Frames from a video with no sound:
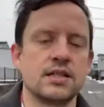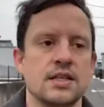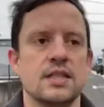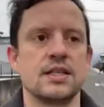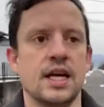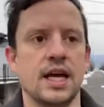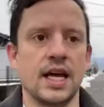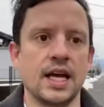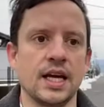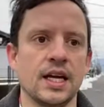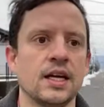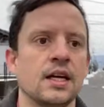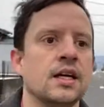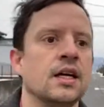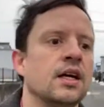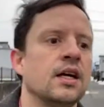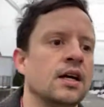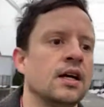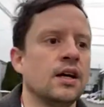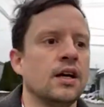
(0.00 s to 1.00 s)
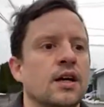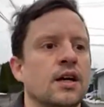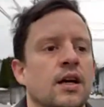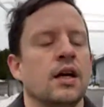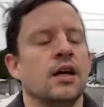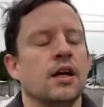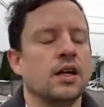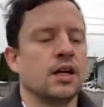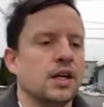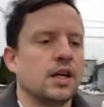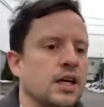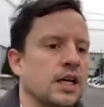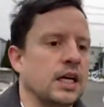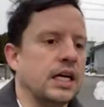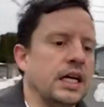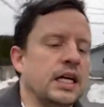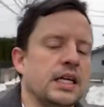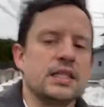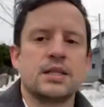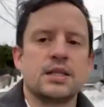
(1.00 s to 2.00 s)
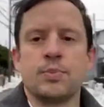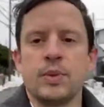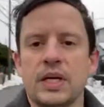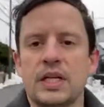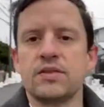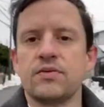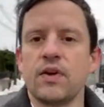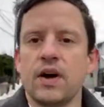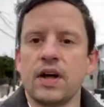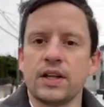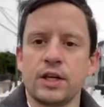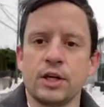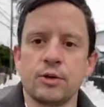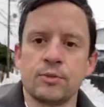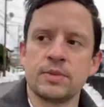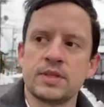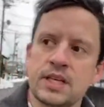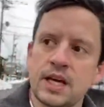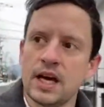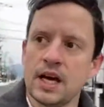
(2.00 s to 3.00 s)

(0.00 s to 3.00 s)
say it speaks volumes